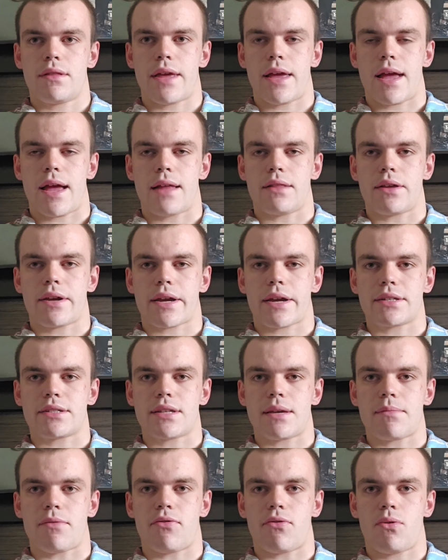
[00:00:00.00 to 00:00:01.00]
And like I
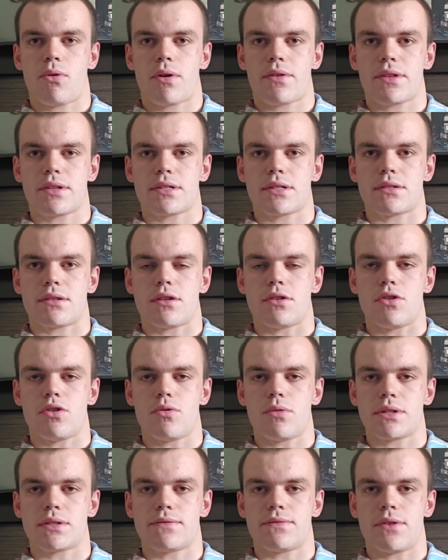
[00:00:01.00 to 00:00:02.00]
said before, this is the
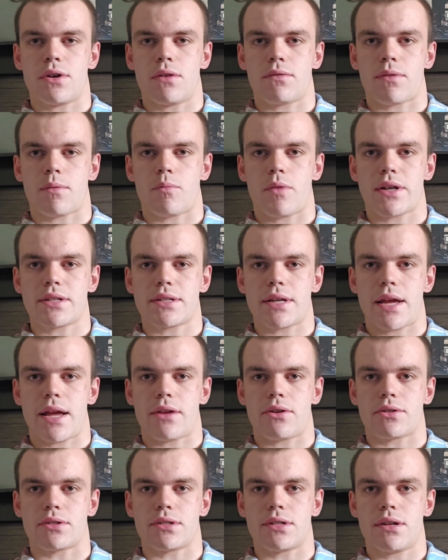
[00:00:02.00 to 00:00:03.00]
newest film from Wes
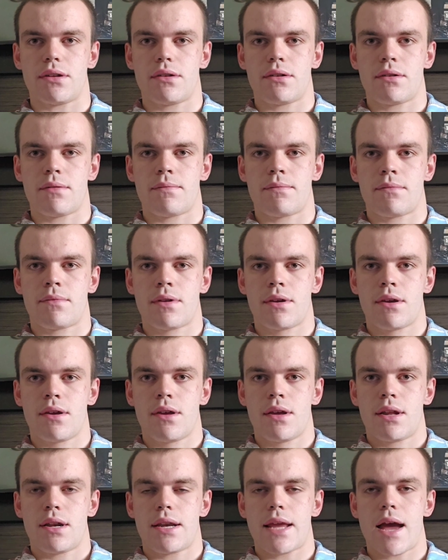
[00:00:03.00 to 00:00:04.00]
Anderson.
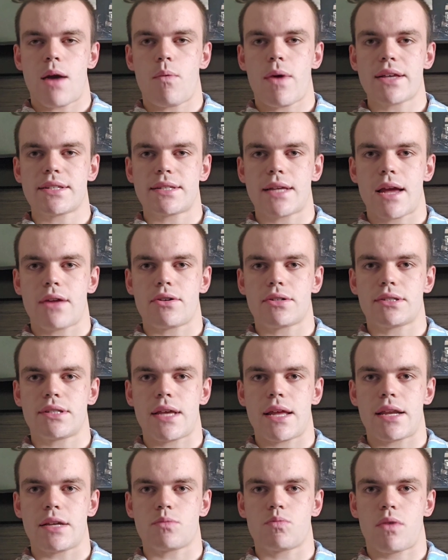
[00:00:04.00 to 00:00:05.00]
Now, Wes
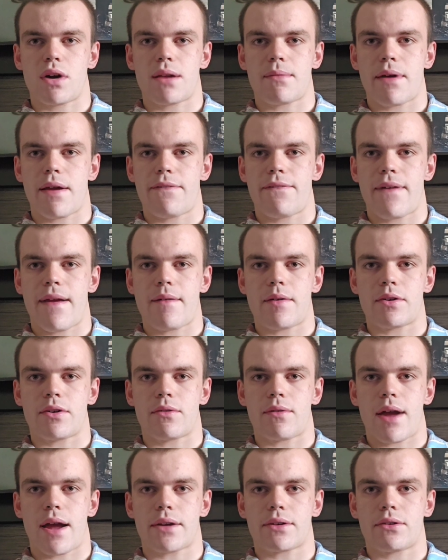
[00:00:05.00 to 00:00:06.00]
Anderson is one of my favorite
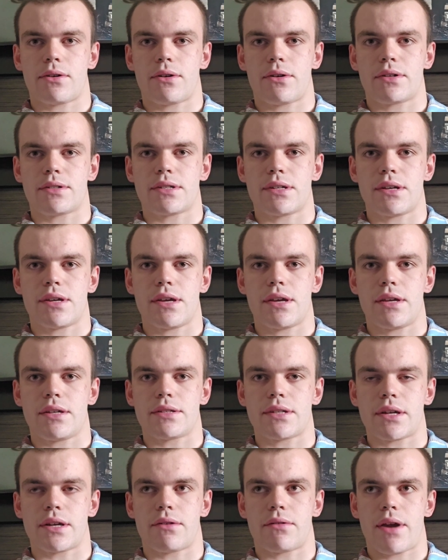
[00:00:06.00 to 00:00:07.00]
directors. He
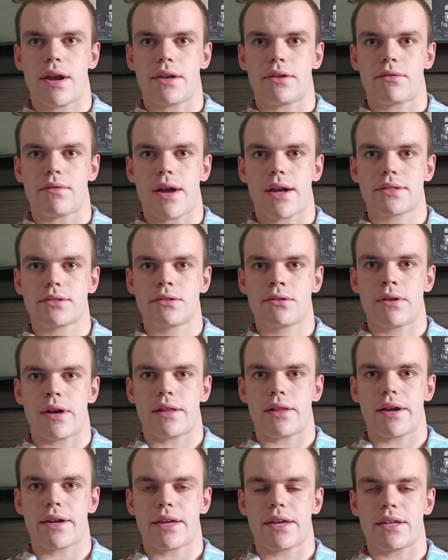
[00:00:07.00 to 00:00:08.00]
is a great director.
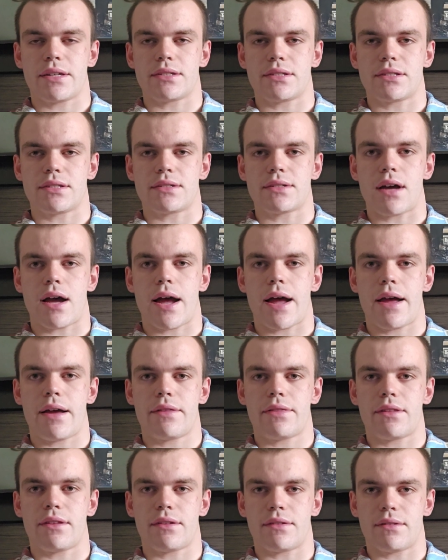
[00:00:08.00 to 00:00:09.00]
I like his style,
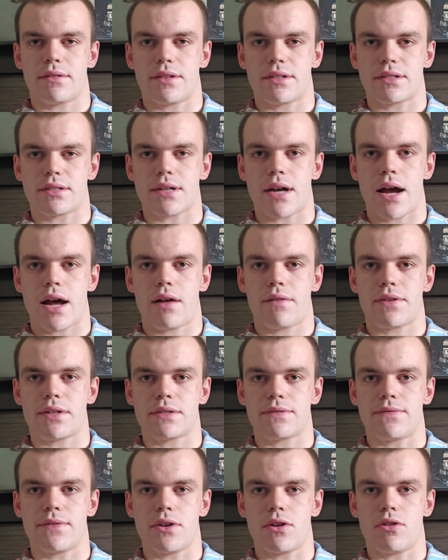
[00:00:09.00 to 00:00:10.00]
the style of
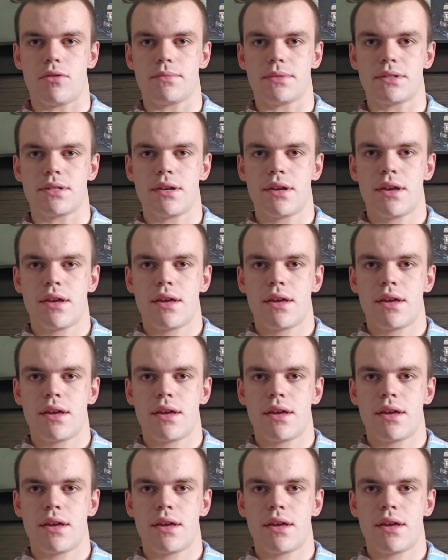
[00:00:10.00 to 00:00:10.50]
his films.